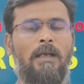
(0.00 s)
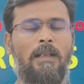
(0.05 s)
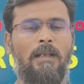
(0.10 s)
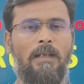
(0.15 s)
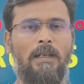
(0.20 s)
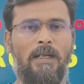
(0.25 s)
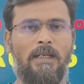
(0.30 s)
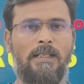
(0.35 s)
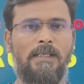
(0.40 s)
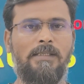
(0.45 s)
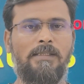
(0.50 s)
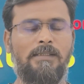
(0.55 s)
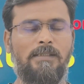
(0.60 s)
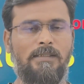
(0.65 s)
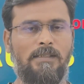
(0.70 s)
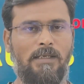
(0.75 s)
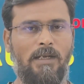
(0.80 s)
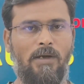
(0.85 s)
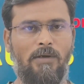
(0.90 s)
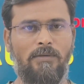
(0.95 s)
Let us
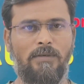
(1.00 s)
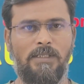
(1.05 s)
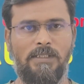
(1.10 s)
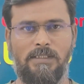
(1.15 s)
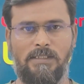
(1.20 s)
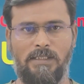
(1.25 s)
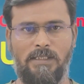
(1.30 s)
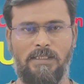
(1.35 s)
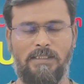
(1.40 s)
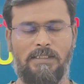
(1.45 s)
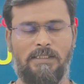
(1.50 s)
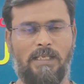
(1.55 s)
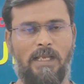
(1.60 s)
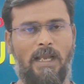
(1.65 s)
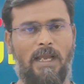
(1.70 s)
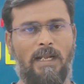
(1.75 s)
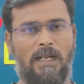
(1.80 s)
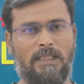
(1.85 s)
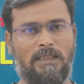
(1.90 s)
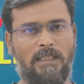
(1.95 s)
now discuss
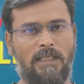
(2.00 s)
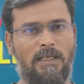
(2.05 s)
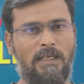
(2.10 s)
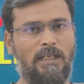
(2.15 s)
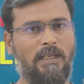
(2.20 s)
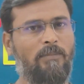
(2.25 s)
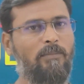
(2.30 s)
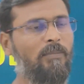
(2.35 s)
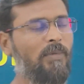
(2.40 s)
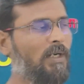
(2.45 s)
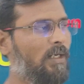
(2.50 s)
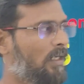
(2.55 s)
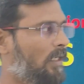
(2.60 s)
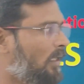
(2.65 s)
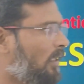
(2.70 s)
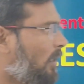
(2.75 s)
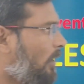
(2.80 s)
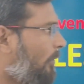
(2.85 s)
another important